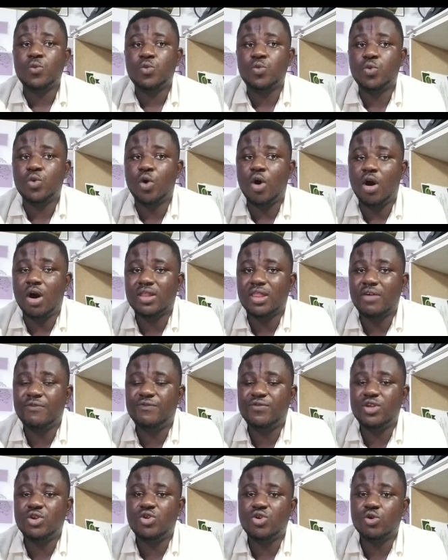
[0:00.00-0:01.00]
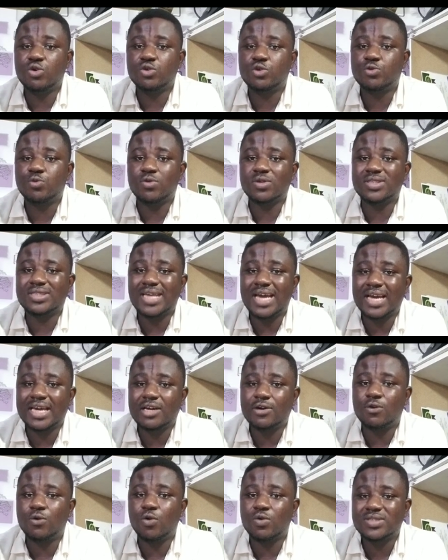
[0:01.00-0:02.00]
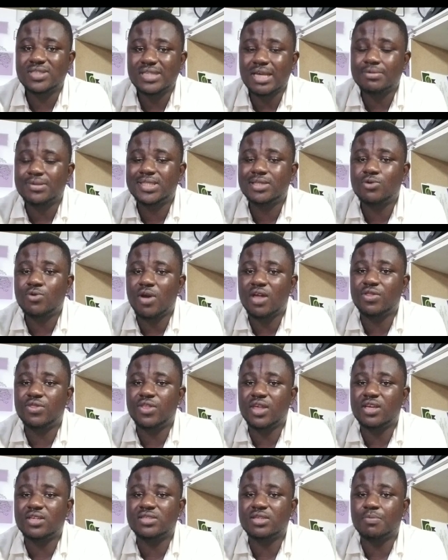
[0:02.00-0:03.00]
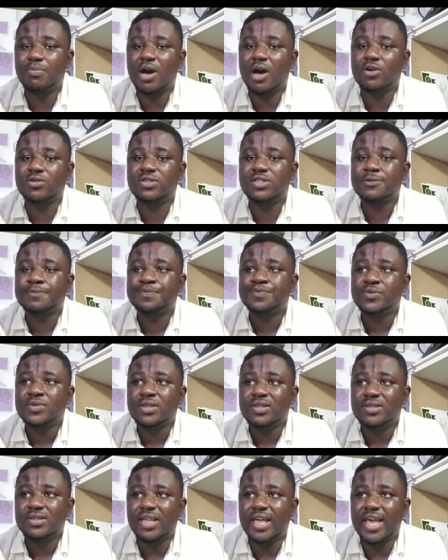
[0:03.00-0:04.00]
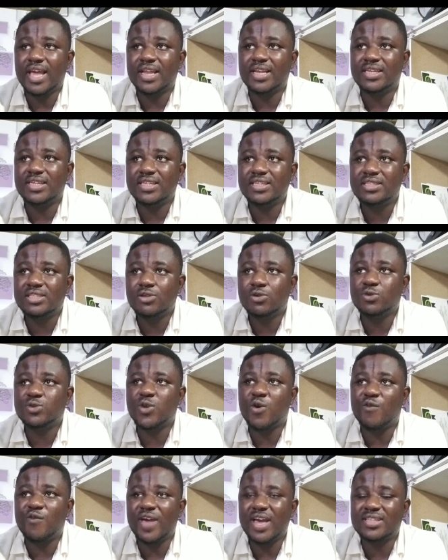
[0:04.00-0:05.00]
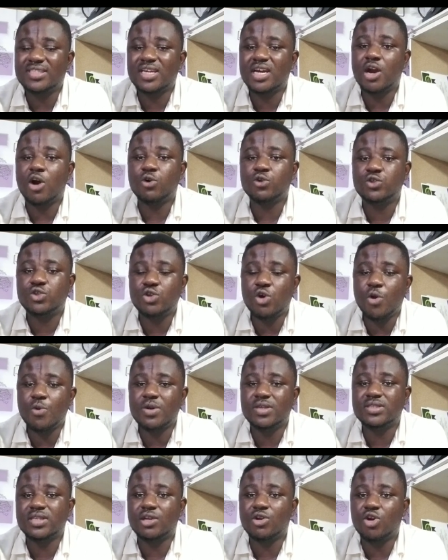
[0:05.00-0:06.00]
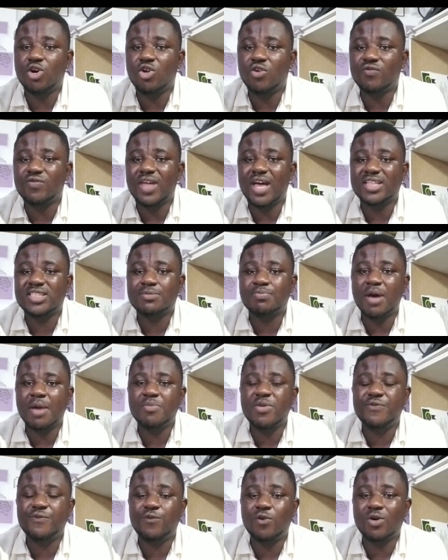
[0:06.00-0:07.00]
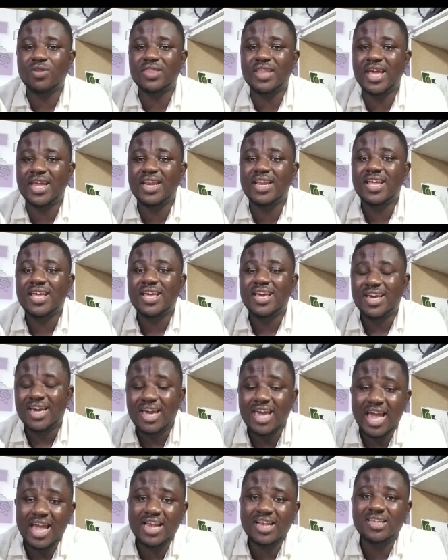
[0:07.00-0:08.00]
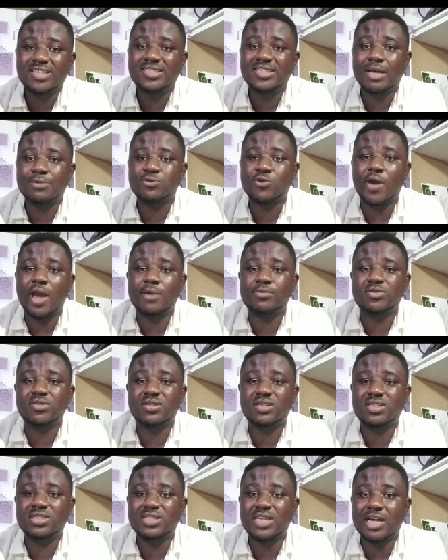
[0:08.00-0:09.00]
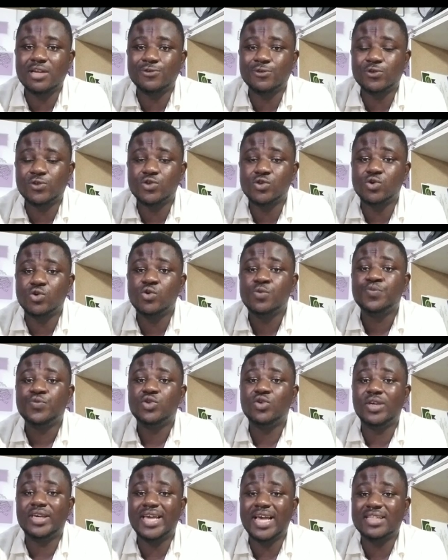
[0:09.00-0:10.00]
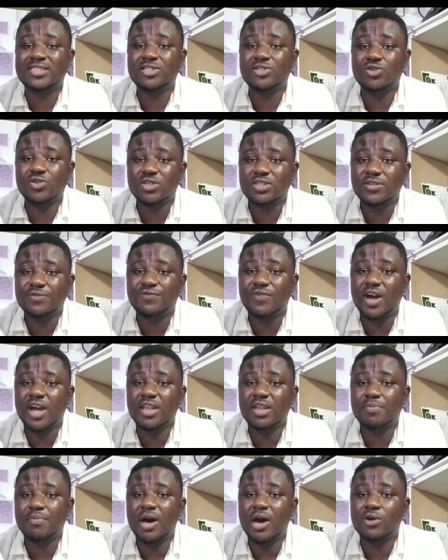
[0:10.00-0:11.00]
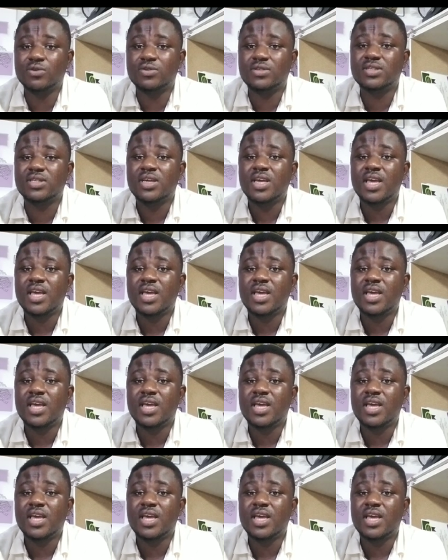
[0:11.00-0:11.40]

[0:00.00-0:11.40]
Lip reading: Your other videos will tackle subsequent things about the details of ethical theories and all of that. But before then, kindly subscribe to this channel so you get notified about